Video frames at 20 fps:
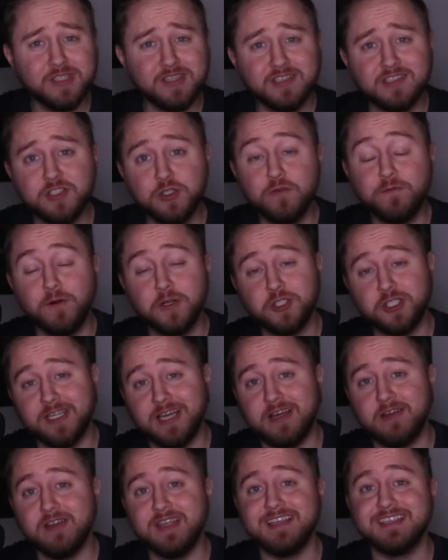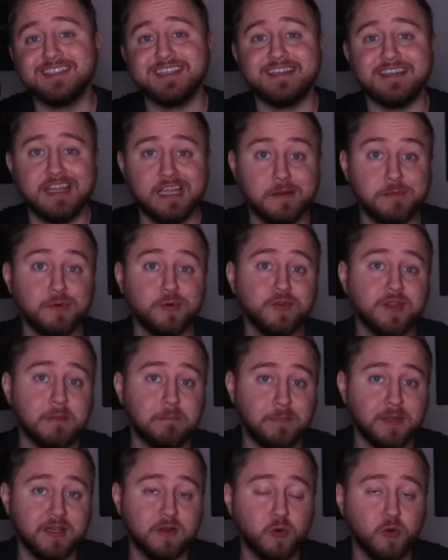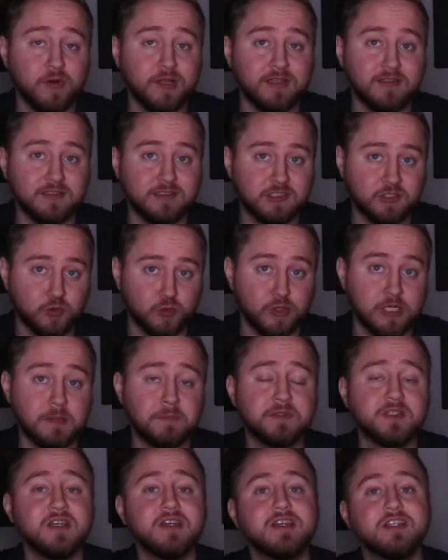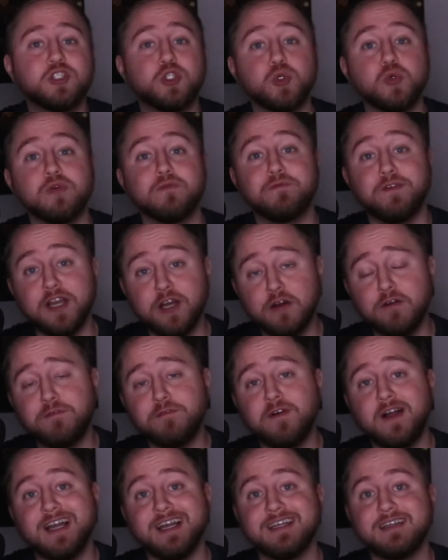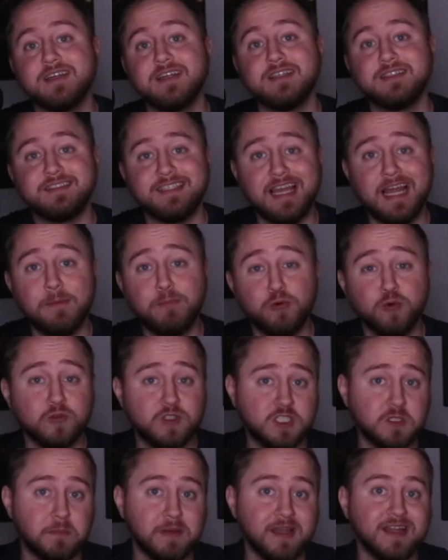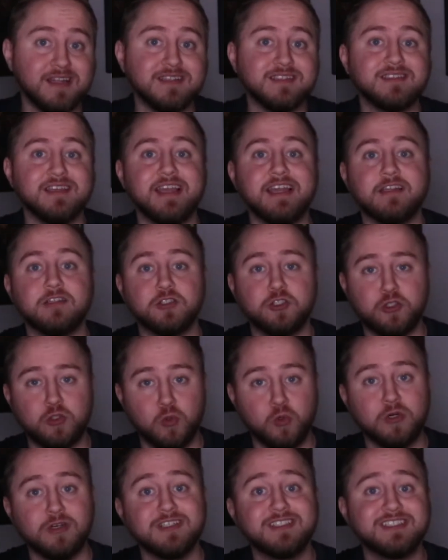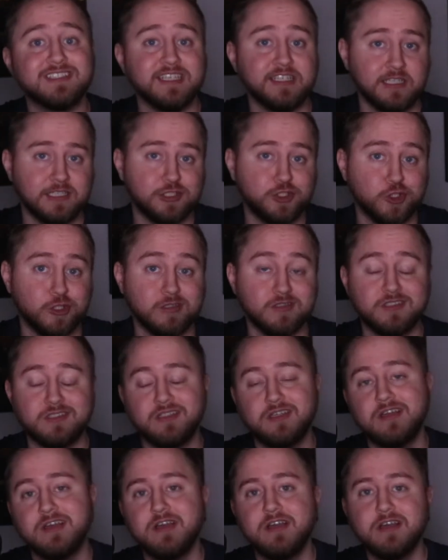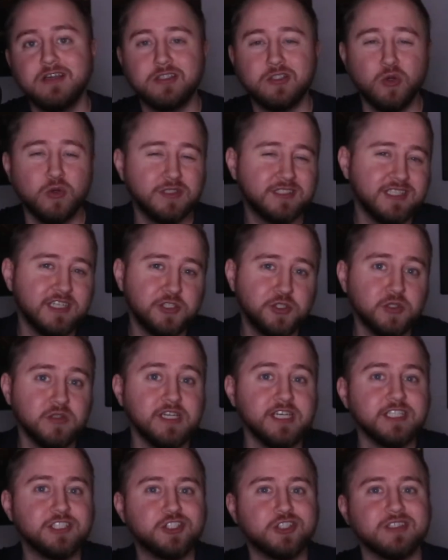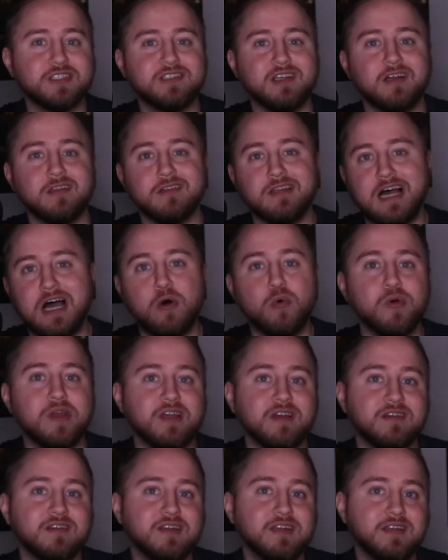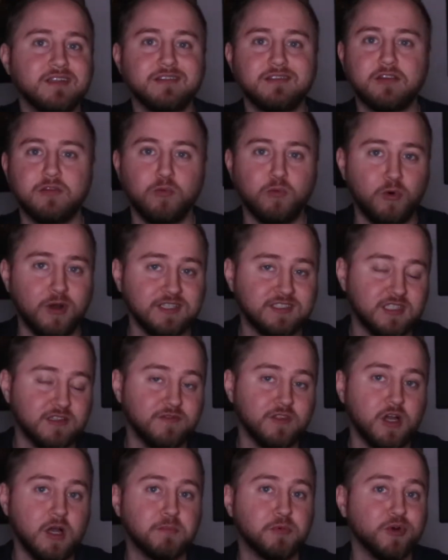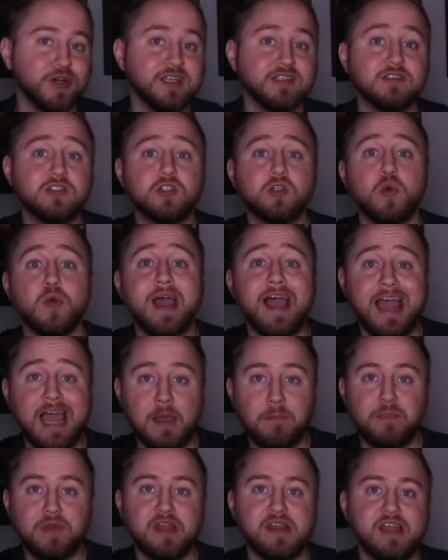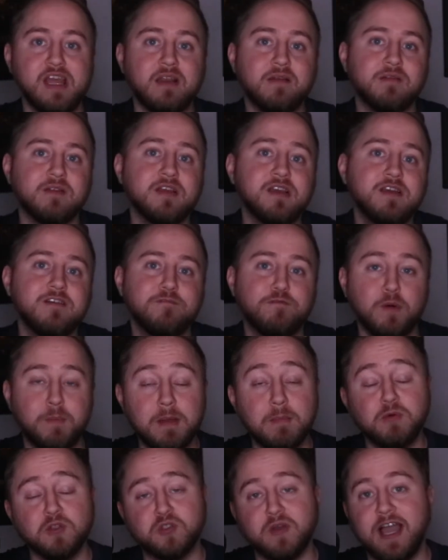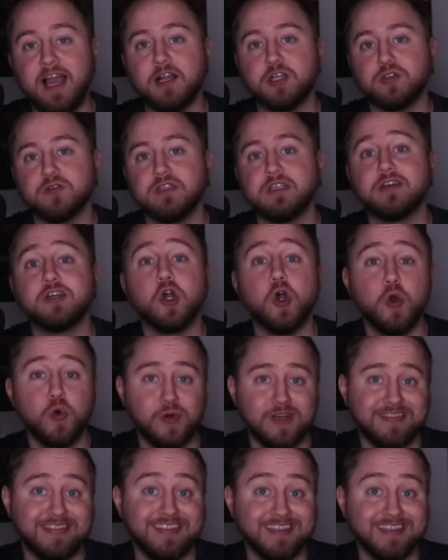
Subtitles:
this new functionality is enabled in Bitcoin script to verify Taproot spends and Schnorr signatures. So essentially, it's just allowing the rest of the upgrade to happen and for people to actually code in